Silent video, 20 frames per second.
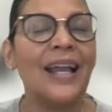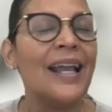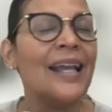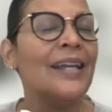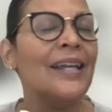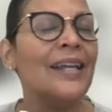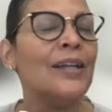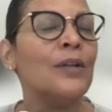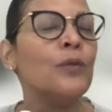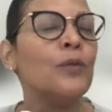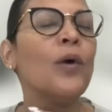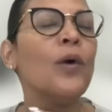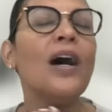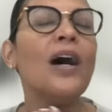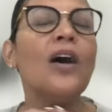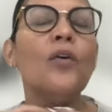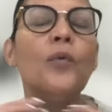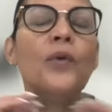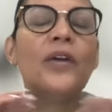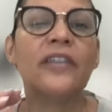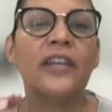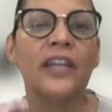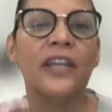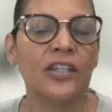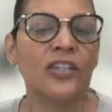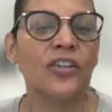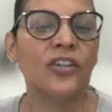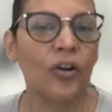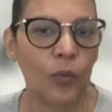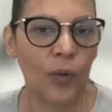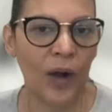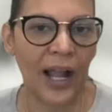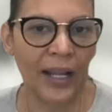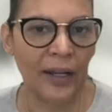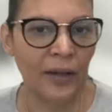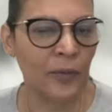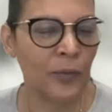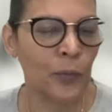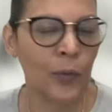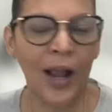and well within your
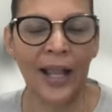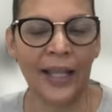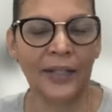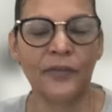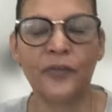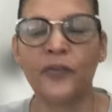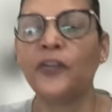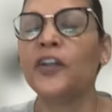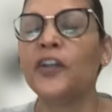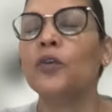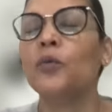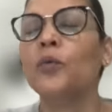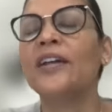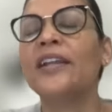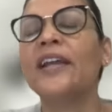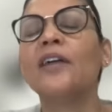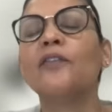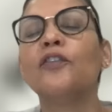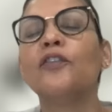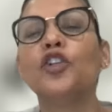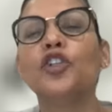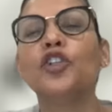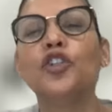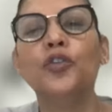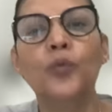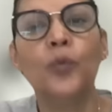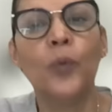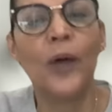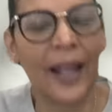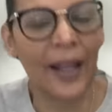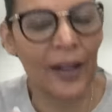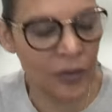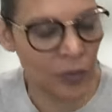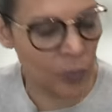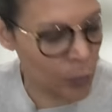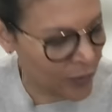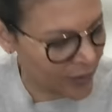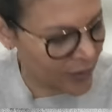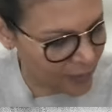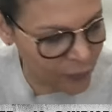white right feel whatever you way,
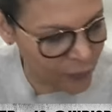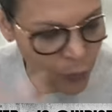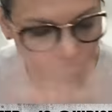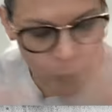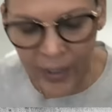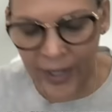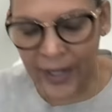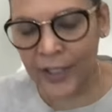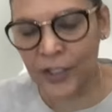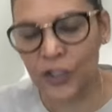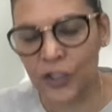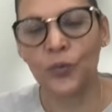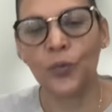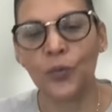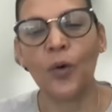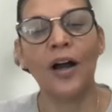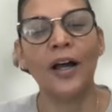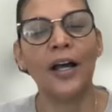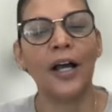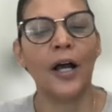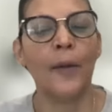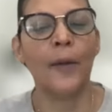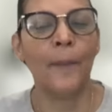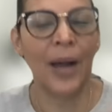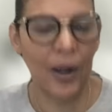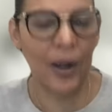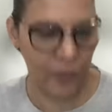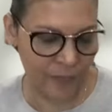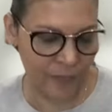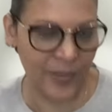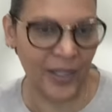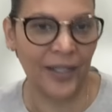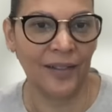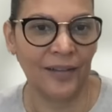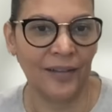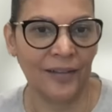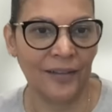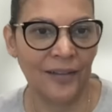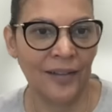whatever way you want about me.